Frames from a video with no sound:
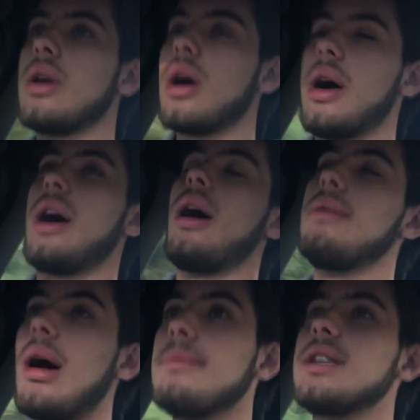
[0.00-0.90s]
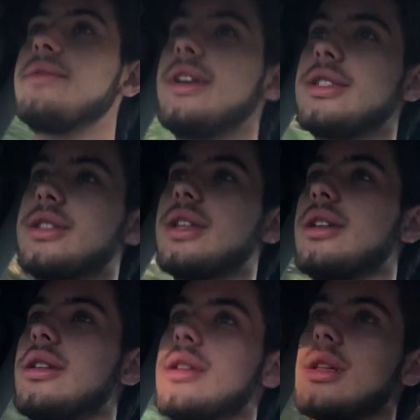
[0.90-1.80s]
I'm convinced
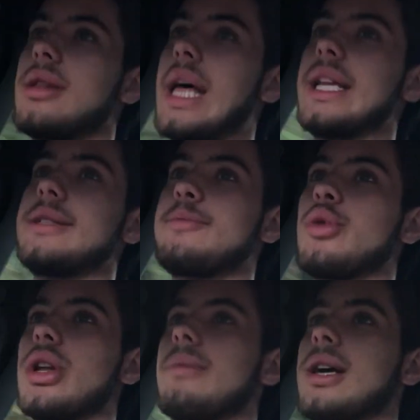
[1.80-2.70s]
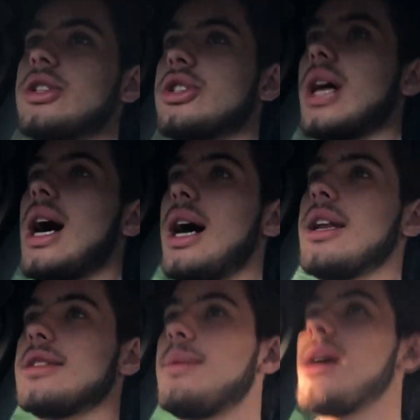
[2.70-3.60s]
that is pretty much the
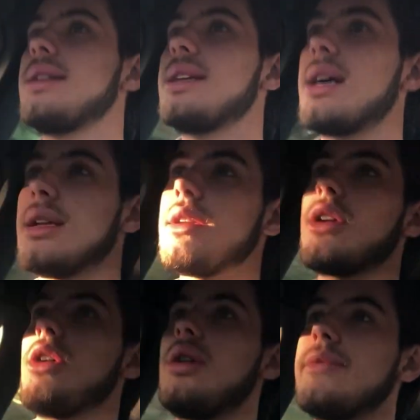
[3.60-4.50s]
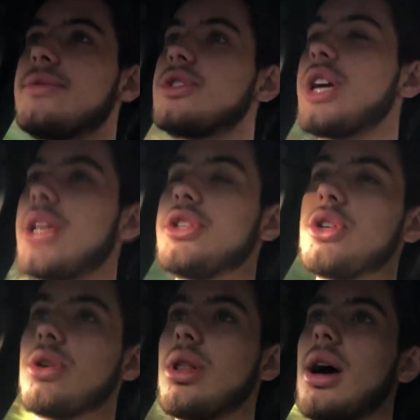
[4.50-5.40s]
hardest part done of changing
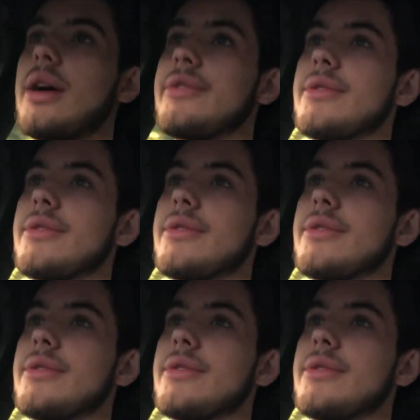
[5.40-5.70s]
your life.